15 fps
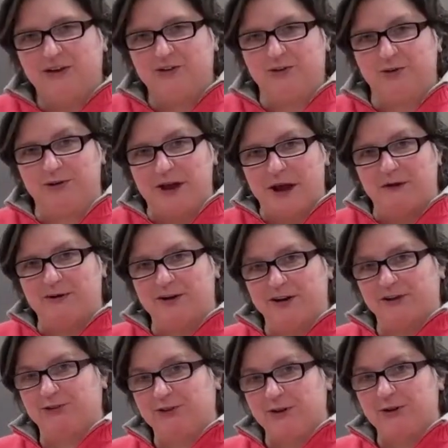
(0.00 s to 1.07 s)
So an hour
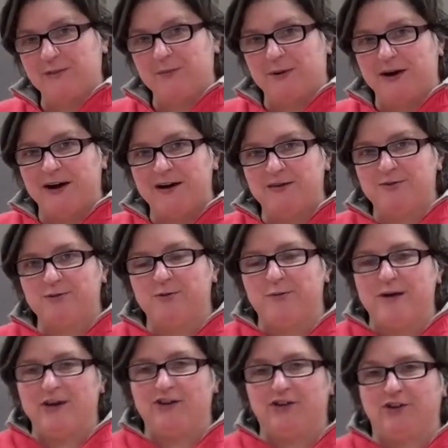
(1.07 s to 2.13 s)
has gone by through
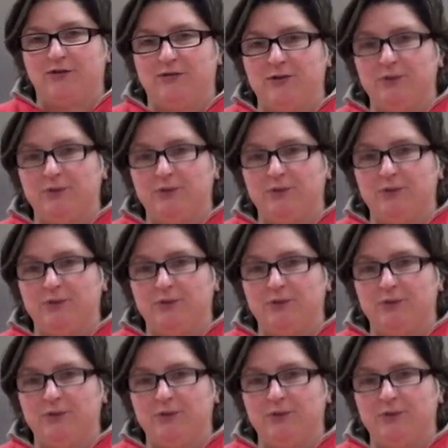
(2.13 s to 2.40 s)
the magic of